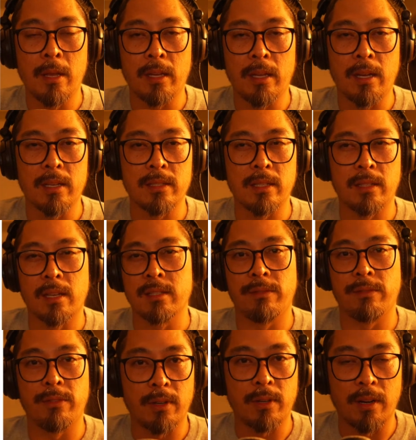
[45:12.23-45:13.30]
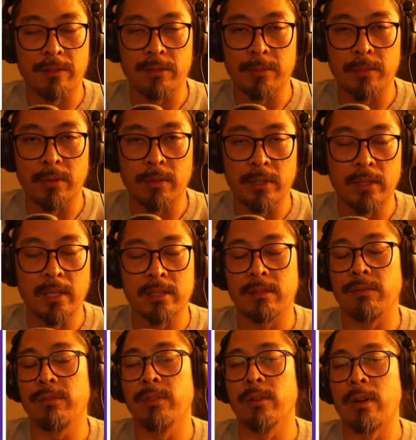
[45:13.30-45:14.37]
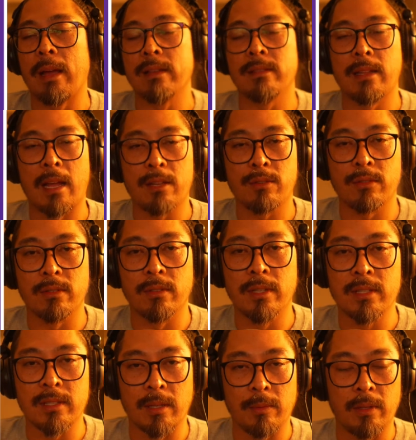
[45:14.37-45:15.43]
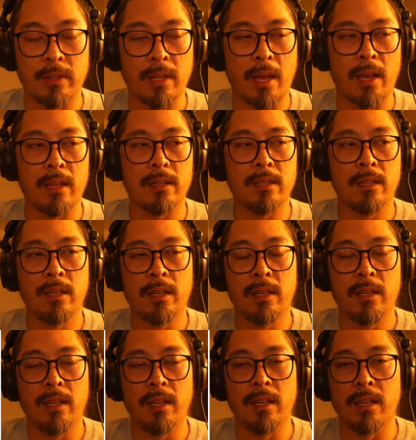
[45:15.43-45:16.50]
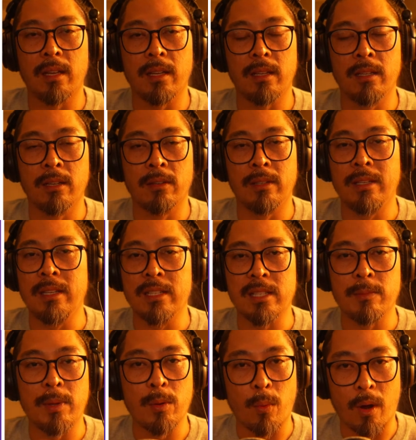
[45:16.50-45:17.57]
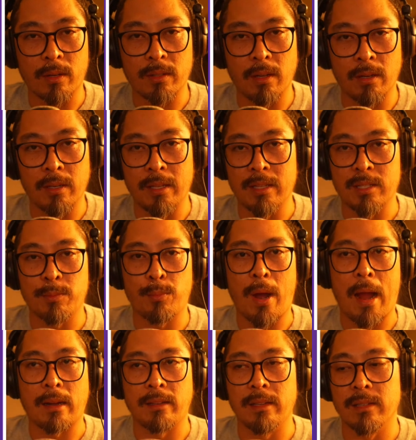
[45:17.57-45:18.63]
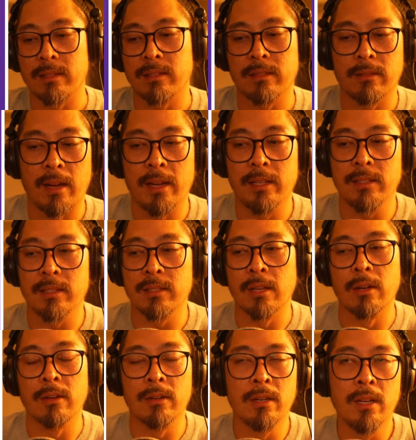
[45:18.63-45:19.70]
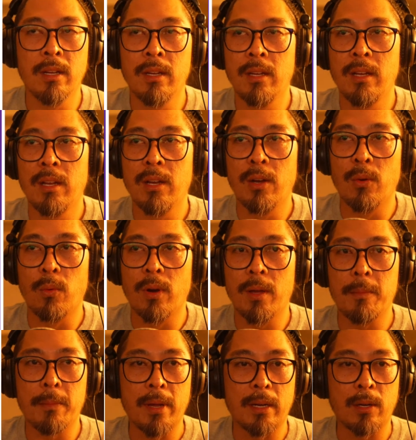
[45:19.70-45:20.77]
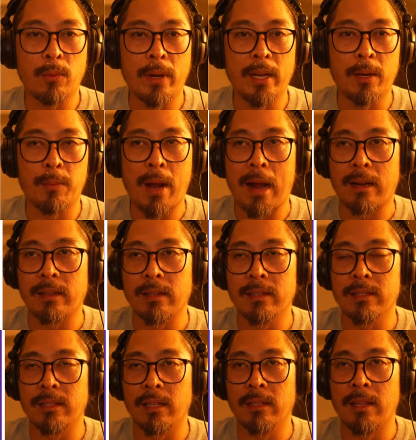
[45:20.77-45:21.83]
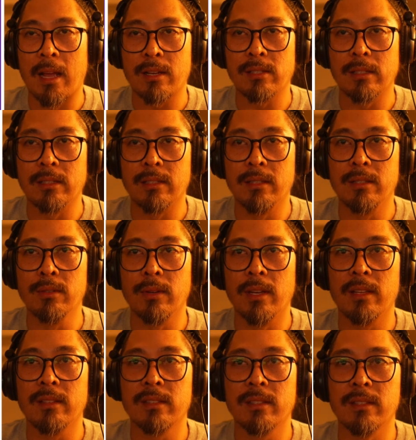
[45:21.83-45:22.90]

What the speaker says: because it doesn't feel comfortable. It doesn't feel as natural. It's something that needs to be worked on. It's practice, right? So what better way to practice than actually to do it?